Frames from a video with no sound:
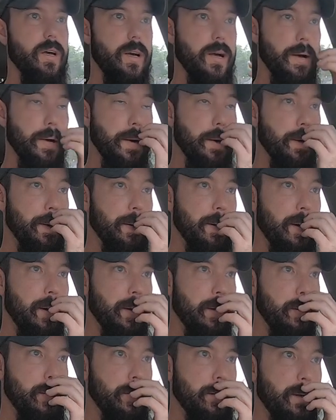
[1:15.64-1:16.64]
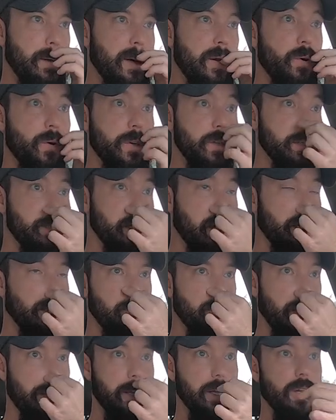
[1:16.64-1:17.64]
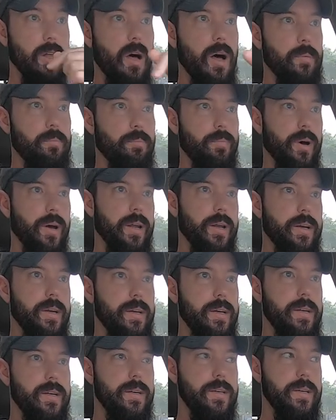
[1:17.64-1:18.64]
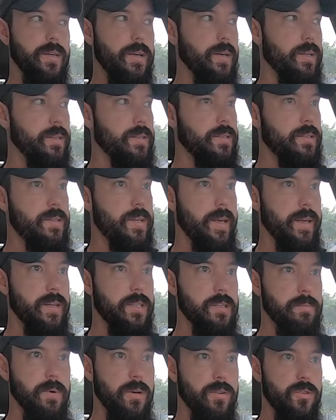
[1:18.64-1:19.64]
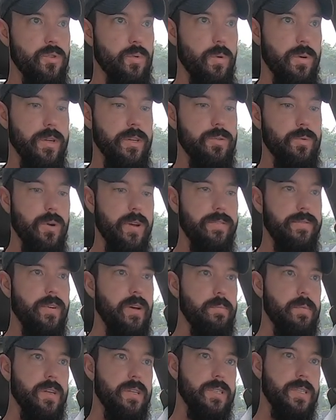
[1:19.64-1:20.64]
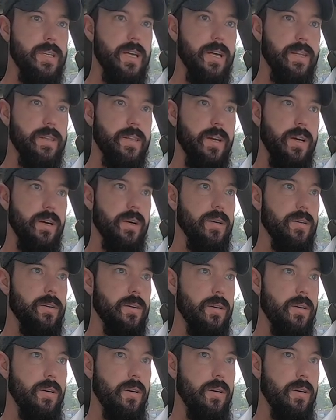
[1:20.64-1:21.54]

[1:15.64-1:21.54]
I know it doesn't sound like a lot, but it takes about 20-25 minutes to get there.